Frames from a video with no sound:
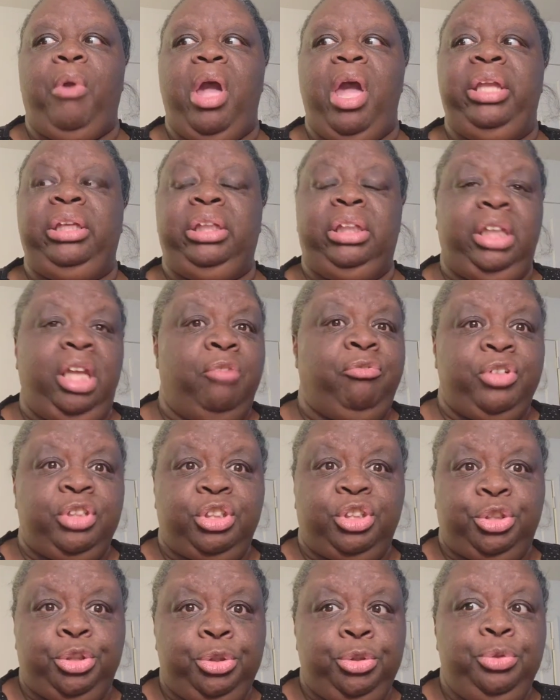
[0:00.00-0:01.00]
in an
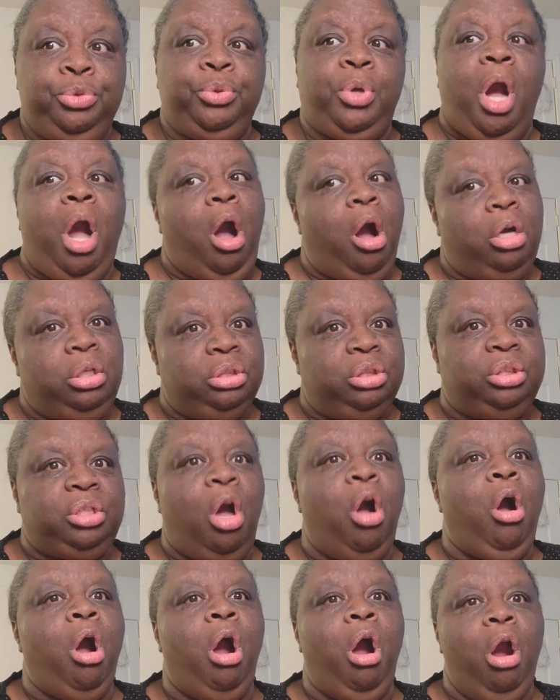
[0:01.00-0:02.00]
effort to cause
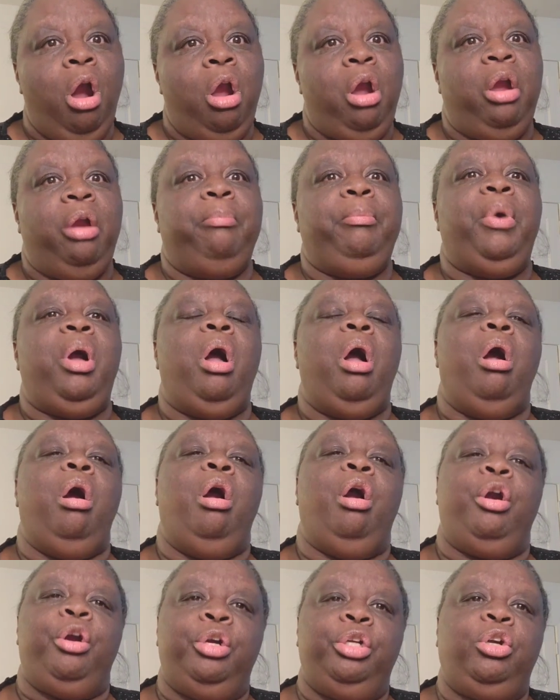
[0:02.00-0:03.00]
harm,
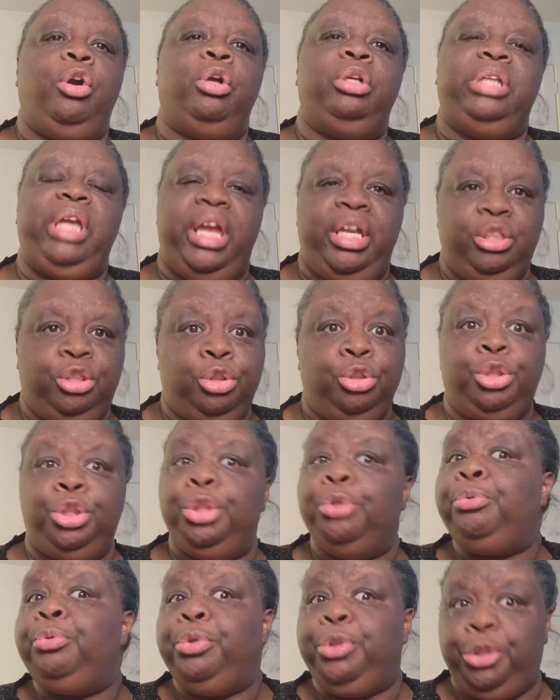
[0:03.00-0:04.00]
hurt, or danger
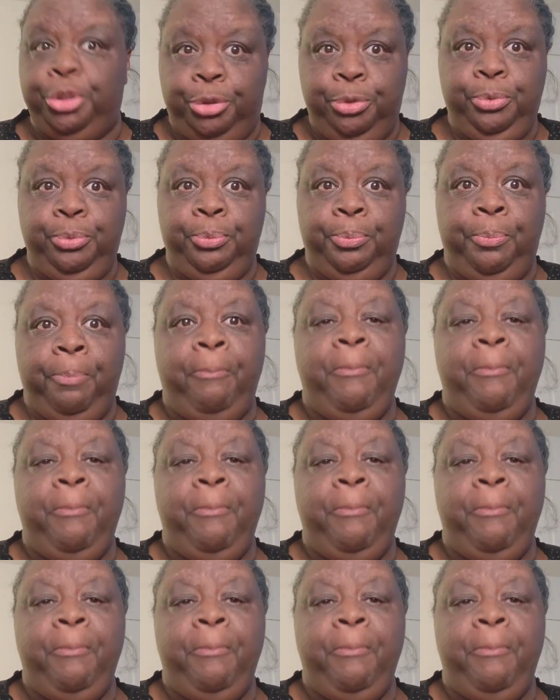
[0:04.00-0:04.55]
to you.